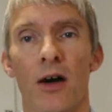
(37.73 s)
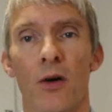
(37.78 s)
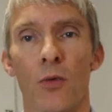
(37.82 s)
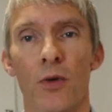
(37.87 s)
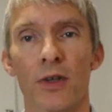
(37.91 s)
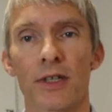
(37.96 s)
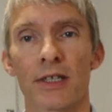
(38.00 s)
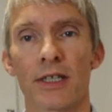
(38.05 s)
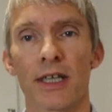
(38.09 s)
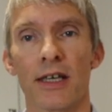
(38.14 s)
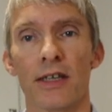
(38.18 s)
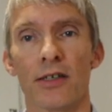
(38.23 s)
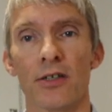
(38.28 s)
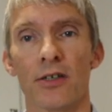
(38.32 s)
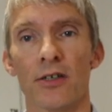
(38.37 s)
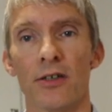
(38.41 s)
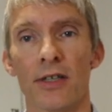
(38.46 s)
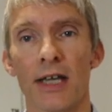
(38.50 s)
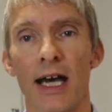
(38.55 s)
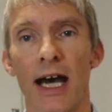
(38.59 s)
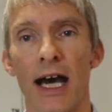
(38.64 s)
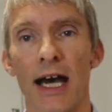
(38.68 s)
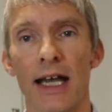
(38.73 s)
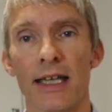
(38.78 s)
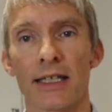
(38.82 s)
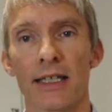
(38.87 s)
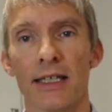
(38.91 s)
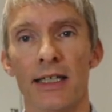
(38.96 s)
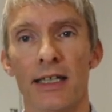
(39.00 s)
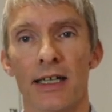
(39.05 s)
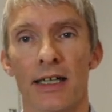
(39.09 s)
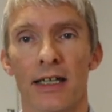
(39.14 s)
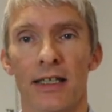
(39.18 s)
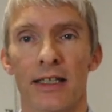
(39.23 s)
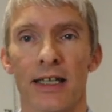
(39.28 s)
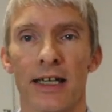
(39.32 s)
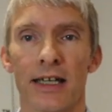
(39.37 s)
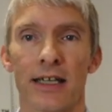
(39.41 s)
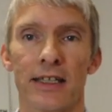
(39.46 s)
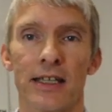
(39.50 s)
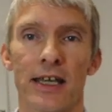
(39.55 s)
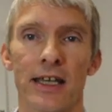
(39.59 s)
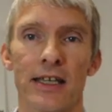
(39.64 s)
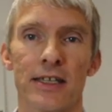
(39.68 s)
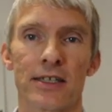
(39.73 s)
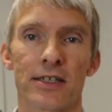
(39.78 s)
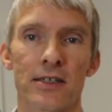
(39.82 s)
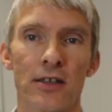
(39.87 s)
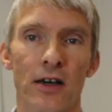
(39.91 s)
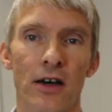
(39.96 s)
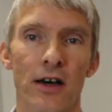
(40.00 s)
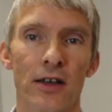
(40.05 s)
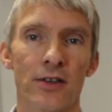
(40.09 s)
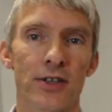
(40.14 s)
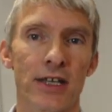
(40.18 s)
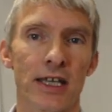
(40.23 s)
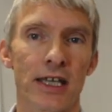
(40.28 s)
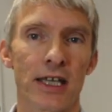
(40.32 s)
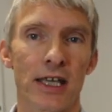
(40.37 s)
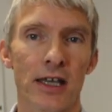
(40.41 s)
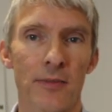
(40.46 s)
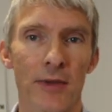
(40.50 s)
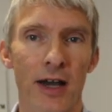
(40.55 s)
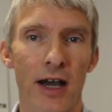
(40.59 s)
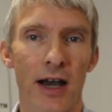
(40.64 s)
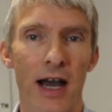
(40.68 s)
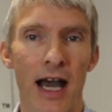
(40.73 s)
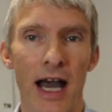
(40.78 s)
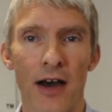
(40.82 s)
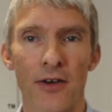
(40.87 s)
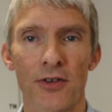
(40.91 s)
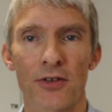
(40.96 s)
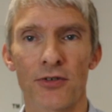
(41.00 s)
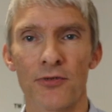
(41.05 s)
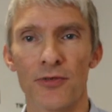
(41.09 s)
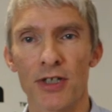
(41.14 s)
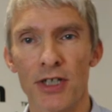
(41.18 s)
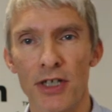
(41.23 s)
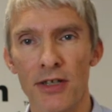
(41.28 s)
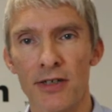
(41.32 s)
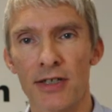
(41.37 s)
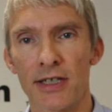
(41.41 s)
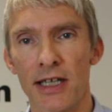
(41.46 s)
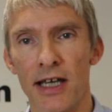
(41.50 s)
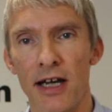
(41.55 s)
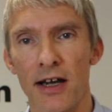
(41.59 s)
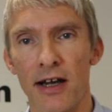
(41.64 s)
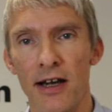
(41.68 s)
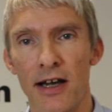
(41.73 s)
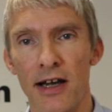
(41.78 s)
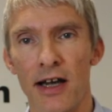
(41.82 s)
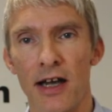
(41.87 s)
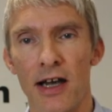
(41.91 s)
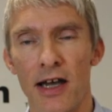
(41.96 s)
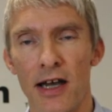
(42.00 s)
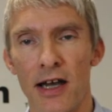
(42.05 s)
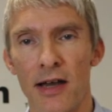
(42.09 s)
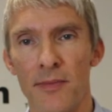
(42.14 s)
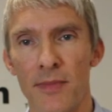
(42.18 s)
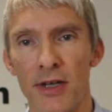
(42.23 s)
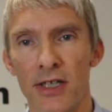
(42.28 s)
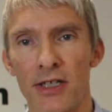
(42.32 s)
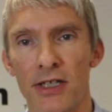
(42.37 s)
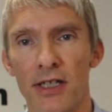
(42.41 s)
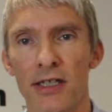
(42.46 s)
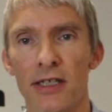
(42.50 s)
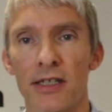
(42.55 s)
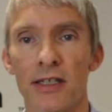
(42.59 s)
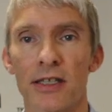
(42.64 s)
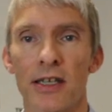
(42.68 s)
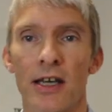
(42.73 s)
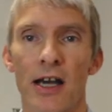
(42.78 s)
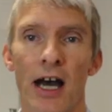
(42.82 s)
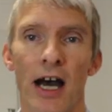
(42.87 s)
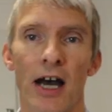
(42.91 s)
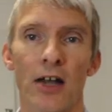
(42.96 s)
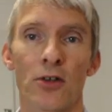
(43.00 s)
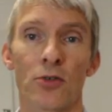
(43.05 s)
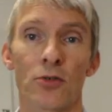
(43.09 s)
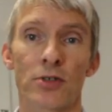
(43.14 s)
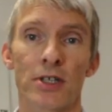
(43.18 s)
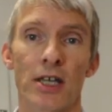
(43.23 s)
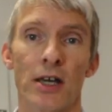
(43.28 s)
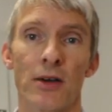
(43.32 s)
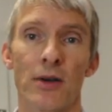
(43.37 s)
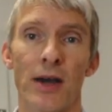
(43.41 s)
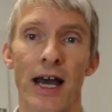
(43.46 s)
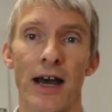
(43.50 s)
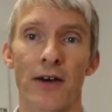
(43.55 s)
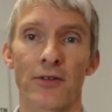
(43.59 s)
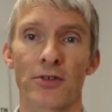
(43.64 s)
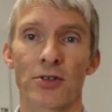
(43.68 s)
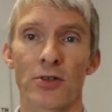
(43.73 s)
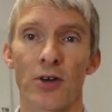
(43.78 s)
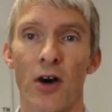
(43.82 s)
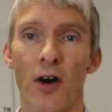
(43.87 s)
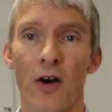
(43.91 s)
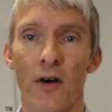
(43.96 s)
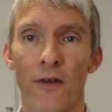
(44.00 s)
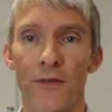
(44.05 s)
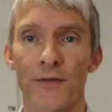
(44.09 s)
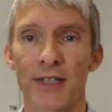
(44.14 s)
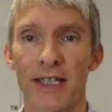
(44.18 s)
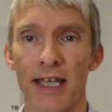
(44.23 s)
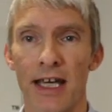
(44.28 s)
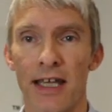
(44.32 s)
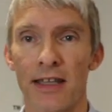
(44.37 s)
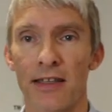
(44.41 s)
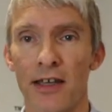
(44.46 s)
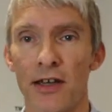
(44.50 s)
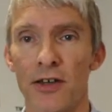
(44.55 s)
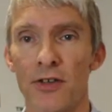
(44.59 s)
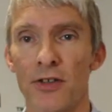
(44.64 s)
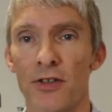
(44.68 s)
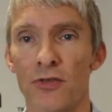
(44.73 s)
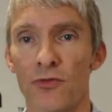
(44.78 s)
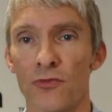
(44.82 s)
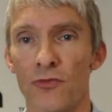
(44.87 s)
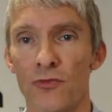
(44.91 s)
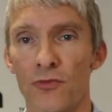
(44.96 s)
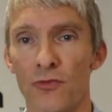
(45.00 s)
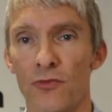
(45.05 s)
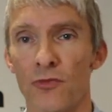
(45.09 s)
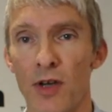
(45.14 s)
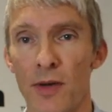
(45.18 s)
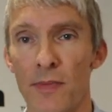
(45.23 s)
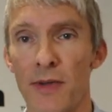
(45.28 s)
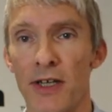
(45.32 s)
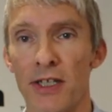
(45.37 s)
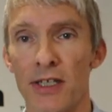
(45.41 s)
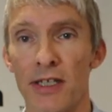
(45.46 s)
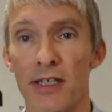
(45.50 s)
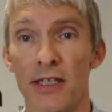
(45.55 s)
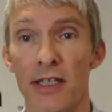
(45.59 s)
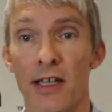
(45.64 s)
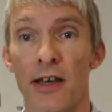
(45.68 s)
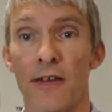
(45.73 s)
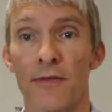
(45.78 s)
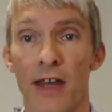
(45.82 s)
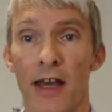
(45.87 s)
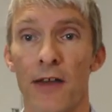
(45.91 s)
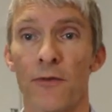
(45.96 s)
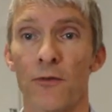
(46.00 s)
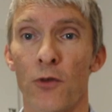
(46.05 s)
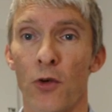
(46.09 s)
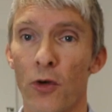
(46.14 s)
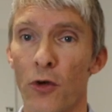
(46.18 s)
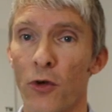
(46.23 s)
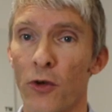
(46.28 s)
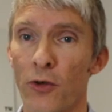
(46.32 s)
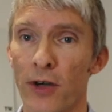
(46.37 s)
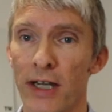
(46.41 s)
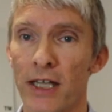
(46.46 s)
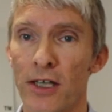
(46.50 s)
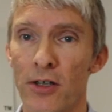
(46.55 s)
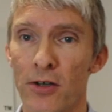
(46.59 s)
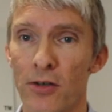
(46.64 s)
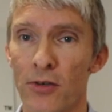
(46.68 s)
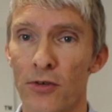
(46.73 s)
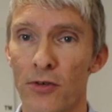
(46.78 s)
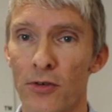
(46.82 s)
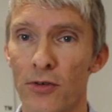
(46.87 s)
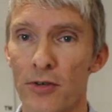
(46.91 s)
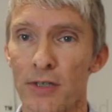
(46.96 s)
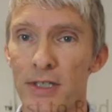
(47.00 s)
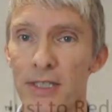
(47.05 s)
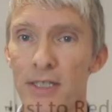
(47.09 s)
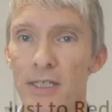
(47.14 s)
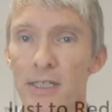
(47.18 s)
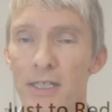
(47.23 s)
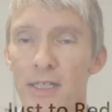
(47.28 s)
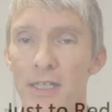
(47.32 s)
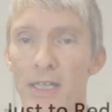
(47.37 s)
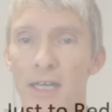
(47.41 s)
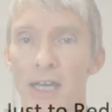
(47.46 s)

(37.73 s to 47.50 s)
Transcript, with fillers: And once they do that, they can then start thinking about how to reduce their emissions and also how to offset those emissions that they've already caused.